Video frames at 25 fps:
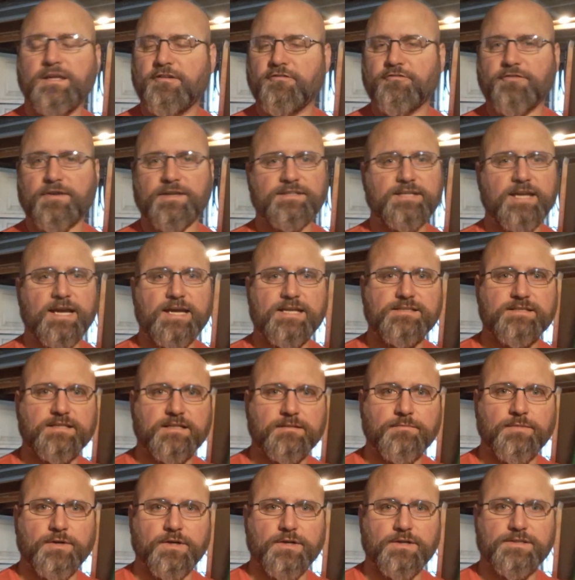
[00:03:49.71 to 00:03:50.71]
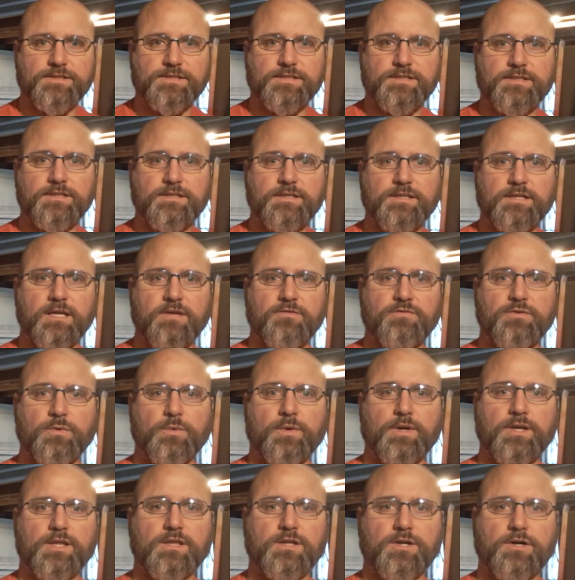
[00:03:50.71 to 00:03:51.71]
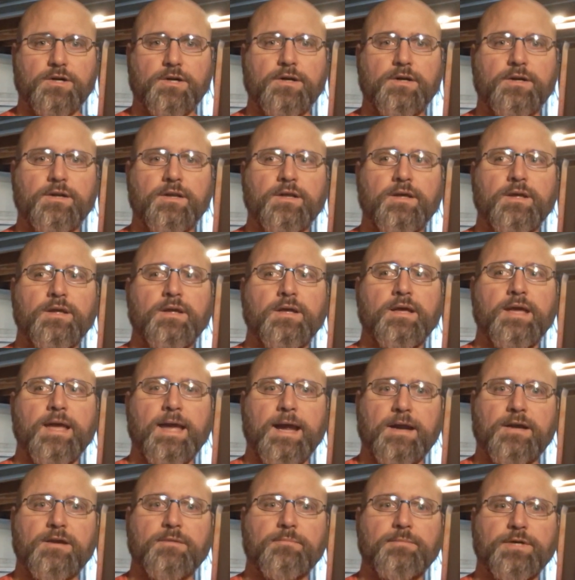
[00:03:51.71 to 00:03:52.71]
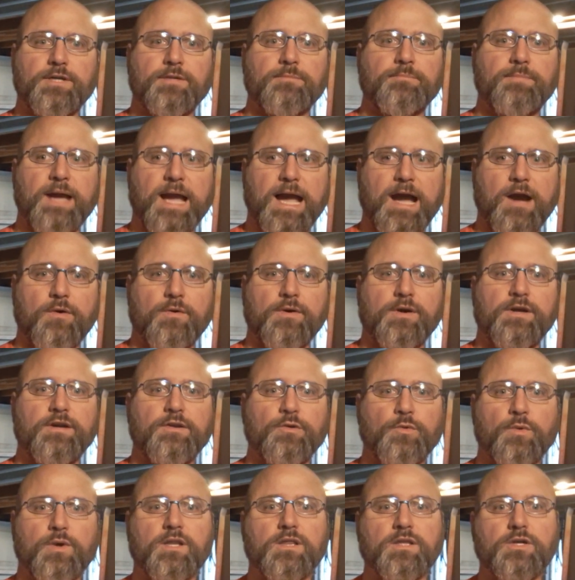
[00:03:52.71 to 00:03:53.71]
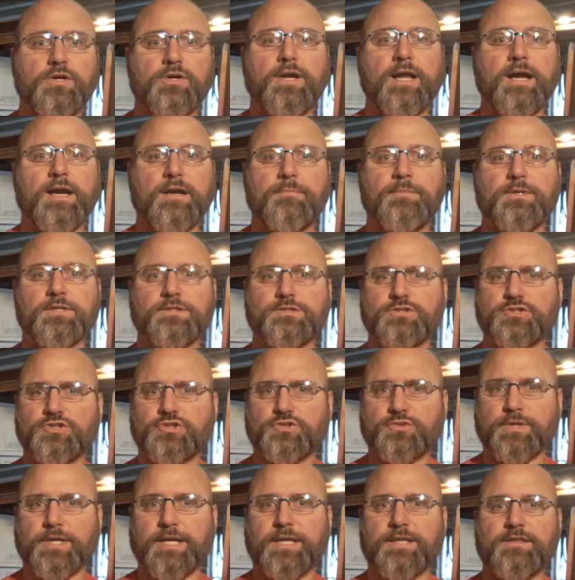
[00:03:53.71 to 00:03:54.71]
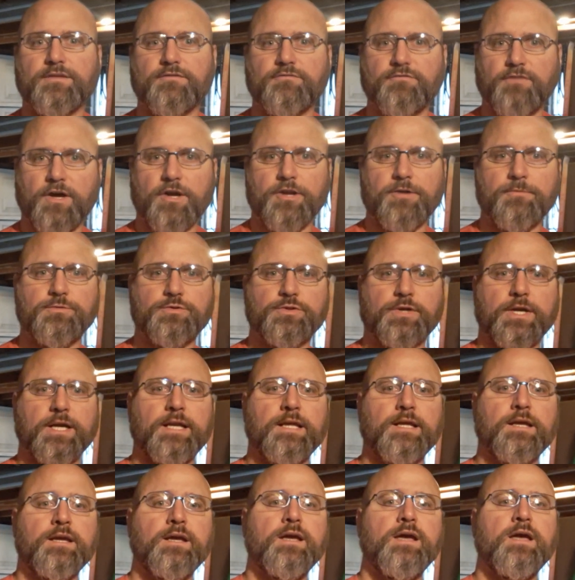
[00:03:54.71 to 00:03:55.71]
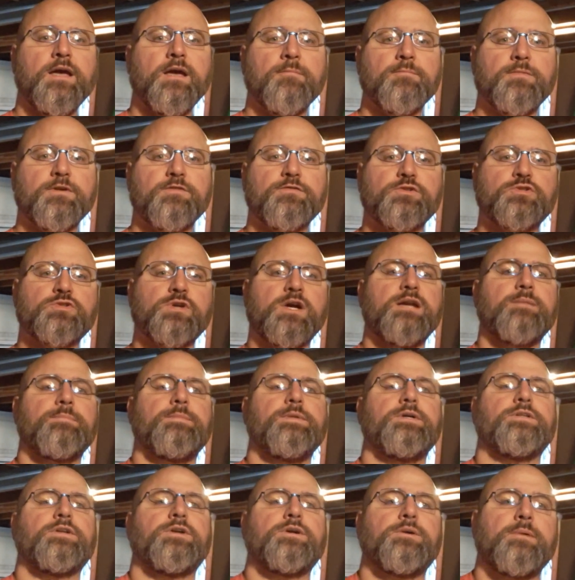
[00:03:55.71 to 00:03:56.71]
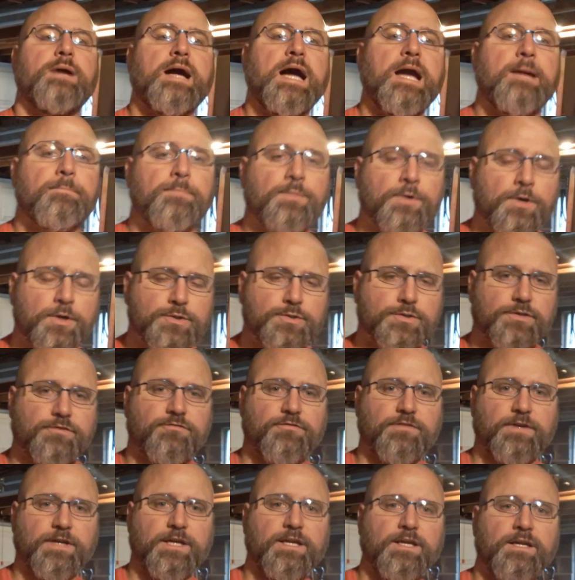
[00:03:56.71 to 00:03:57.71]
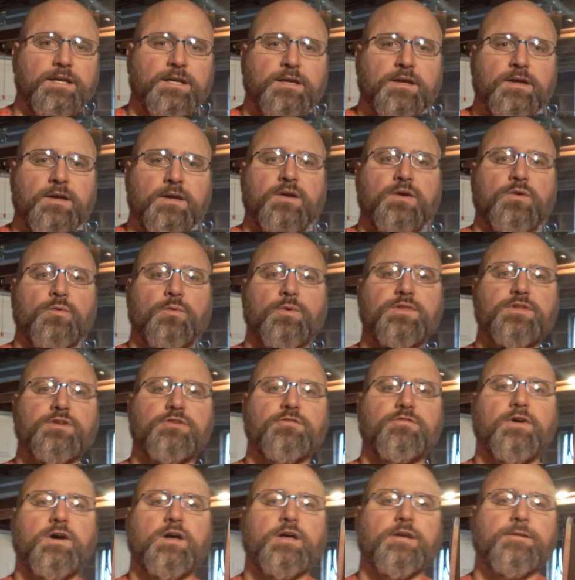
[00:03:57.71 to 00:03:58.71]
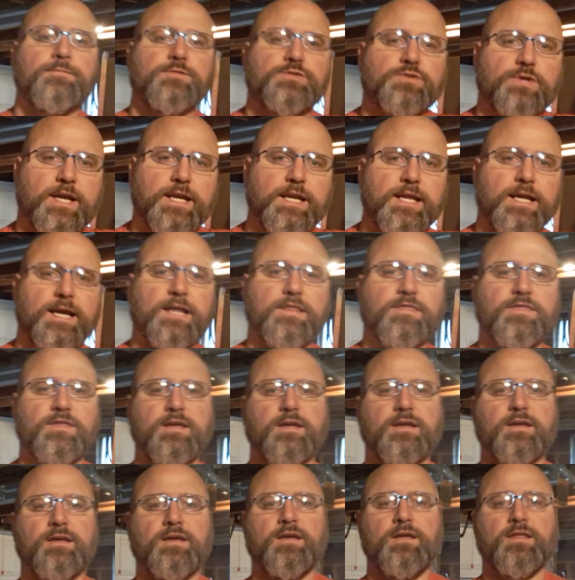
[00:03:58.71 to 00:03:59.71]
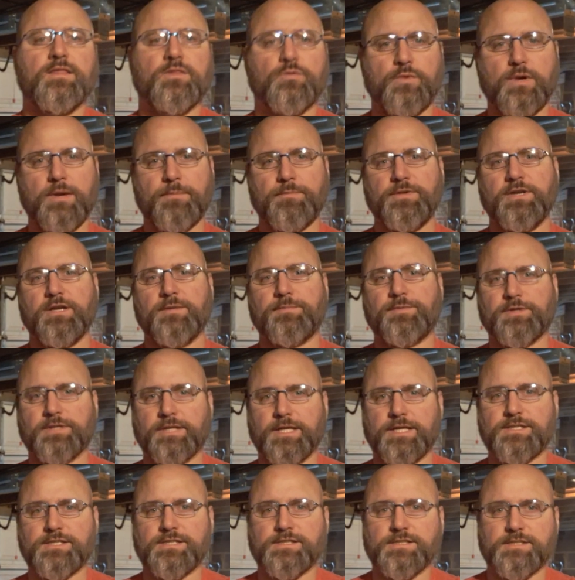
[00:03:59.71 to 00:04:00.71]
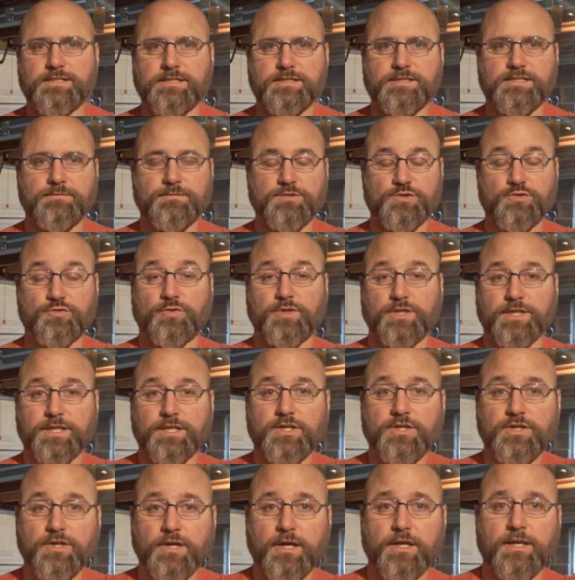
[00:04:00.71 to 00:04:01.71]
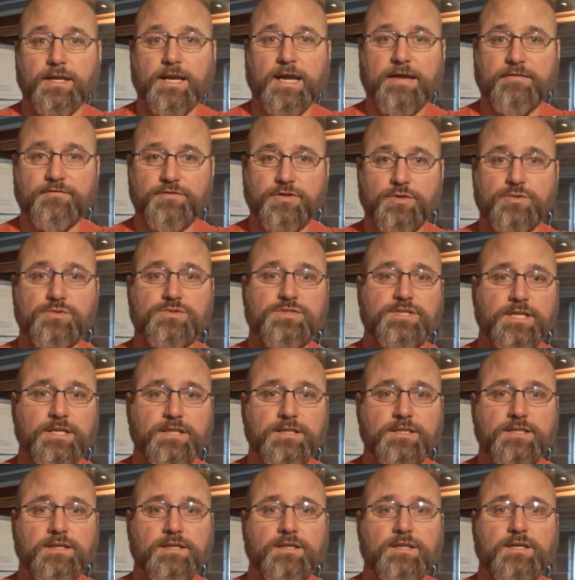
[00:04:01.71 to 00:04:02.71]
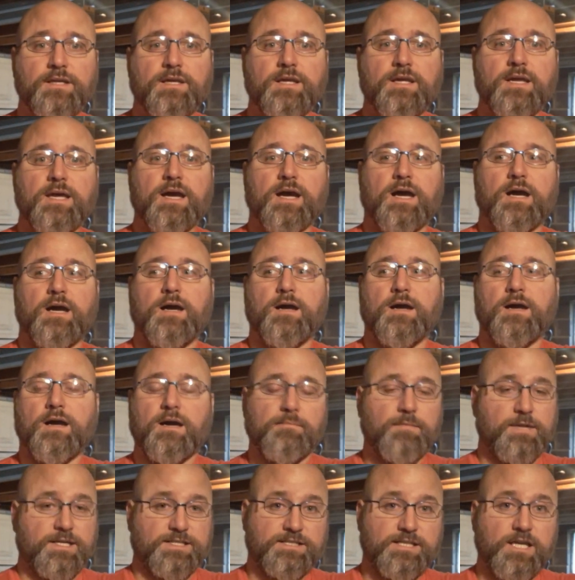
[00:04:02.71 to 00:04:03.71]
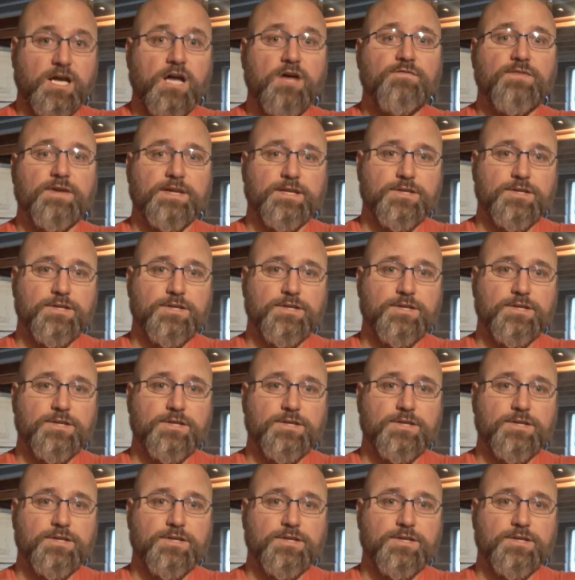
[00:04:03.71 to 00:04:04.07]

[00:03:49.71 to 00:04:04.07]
Fantastic books if you want to learn how to build power and you want to learn how to build strength and volume training. But if you're trying to build hypertrophy with your volume training, I think the rep manipulation system is really good. I've used it on myself. I